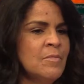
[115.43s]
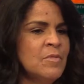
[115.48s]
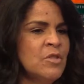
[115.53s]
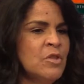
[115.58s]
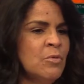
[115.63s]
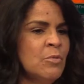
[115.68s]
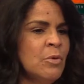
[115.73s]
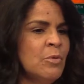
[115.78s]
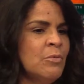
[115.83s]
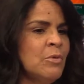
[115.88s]
Um,
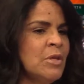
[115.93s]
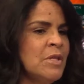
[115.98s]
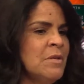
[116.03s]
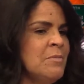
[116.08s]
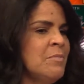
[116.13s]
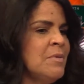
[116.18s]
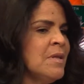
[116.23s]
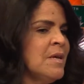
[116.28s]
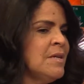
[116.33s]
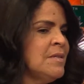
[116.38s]
so we're really
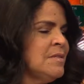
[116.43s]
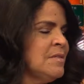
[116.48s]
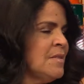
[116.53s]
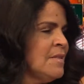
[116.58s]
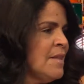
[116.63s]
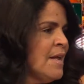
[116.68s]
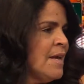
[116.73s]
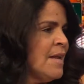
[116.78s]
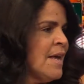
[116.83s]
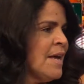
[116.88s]
blessed
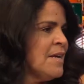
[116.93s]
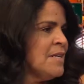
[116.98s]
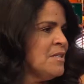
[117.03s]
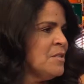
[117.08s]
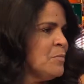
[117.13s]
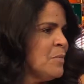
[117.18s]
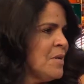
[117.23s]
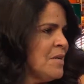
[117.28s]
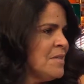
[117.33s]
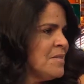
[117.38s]
in that
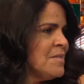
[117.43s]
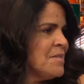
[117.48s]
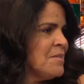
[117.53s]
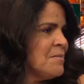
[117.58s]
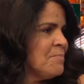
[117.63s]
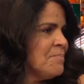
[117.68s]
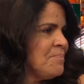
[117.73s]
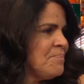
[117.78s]
aspect.